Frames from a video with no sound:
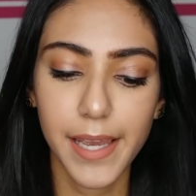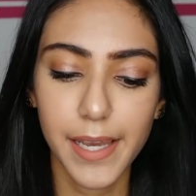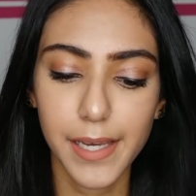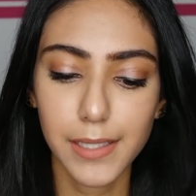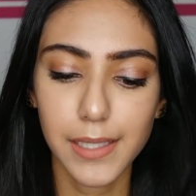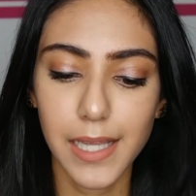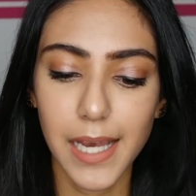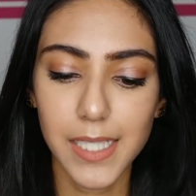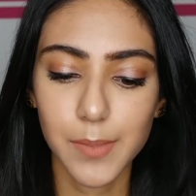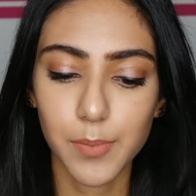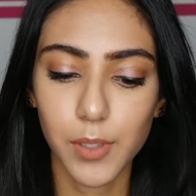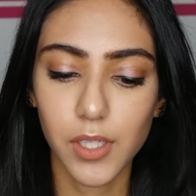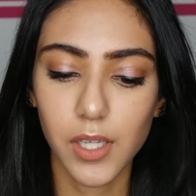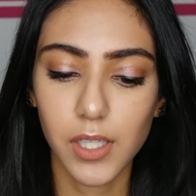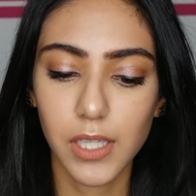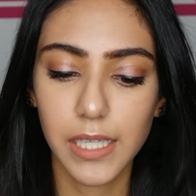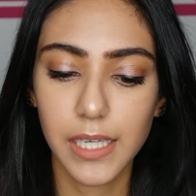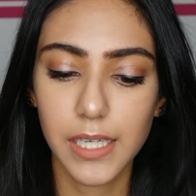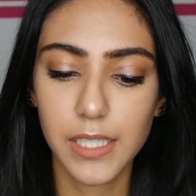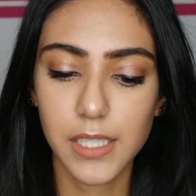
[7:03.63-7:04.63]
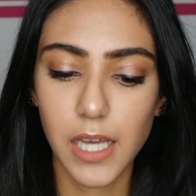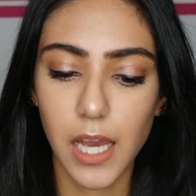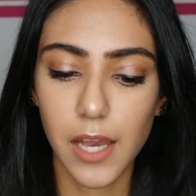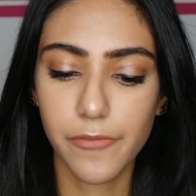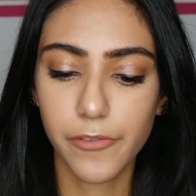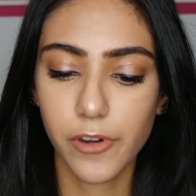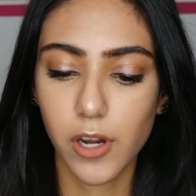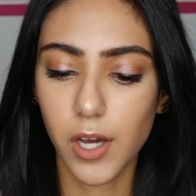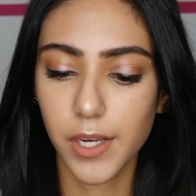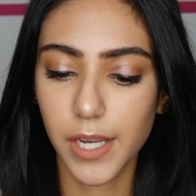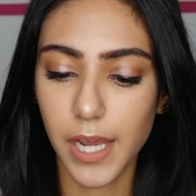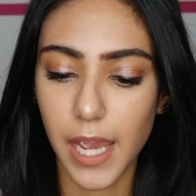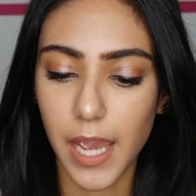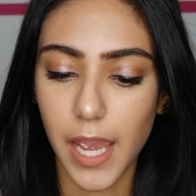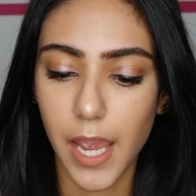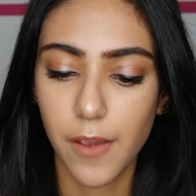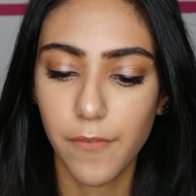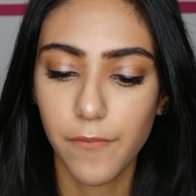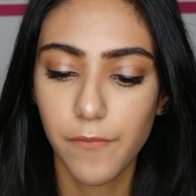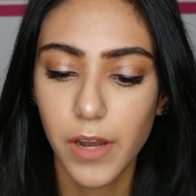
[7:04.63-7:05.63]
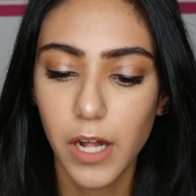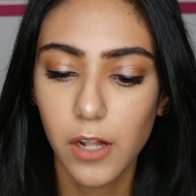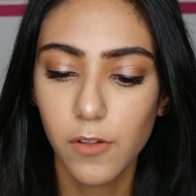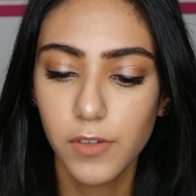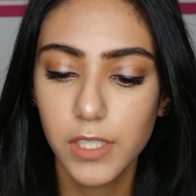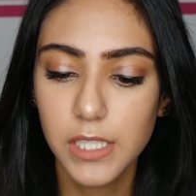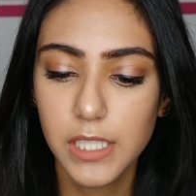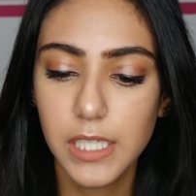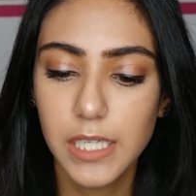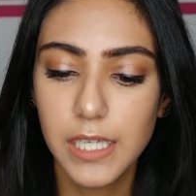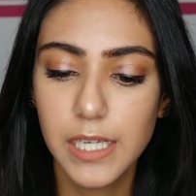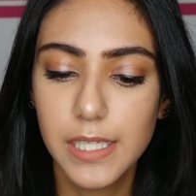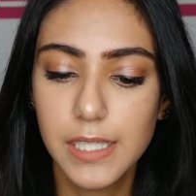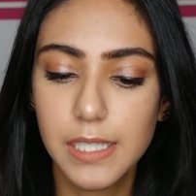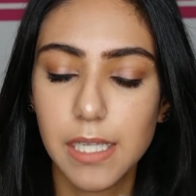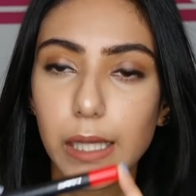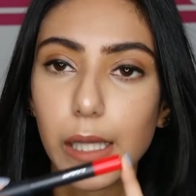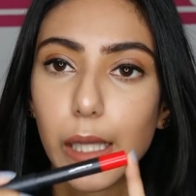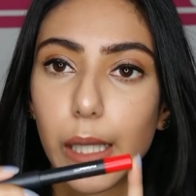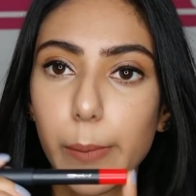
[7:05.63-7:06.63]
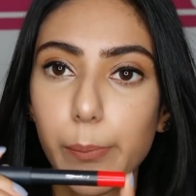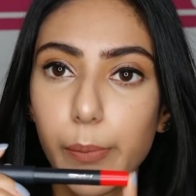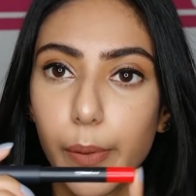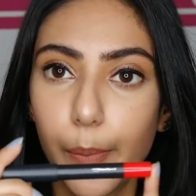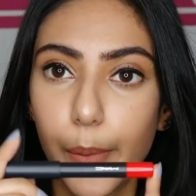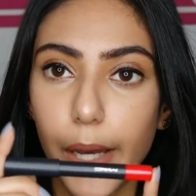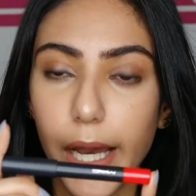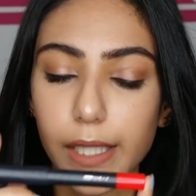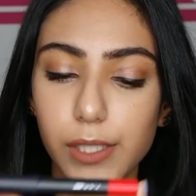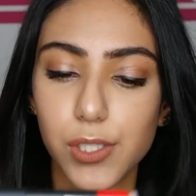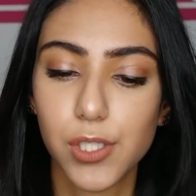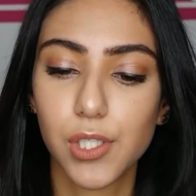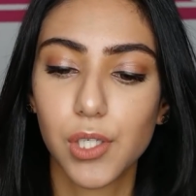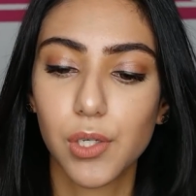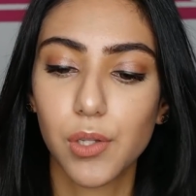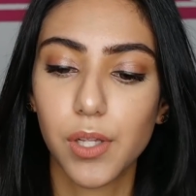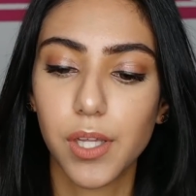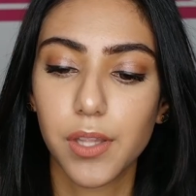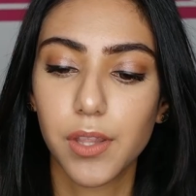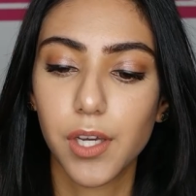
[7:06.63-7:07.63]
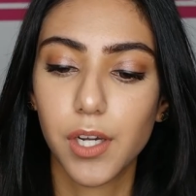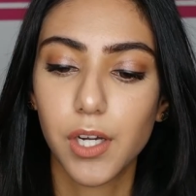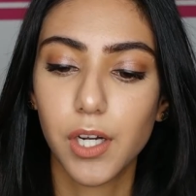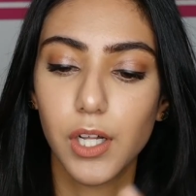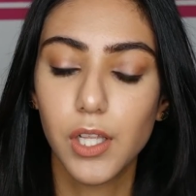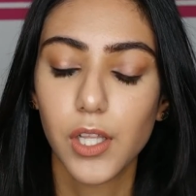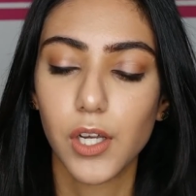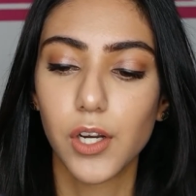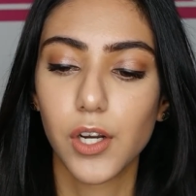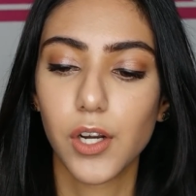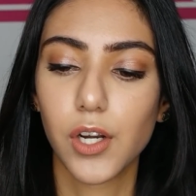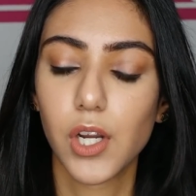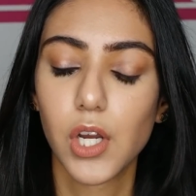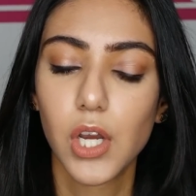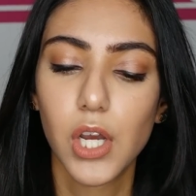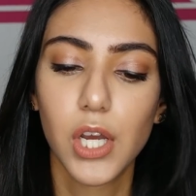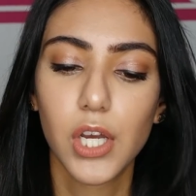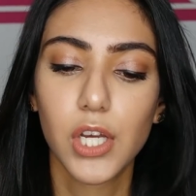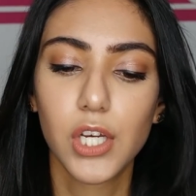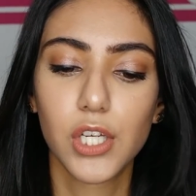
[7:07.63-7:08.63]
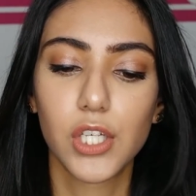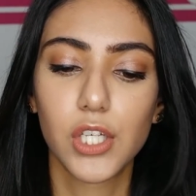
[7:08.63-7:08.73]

And last but not least, I've got a Velvetease lip pencil in the color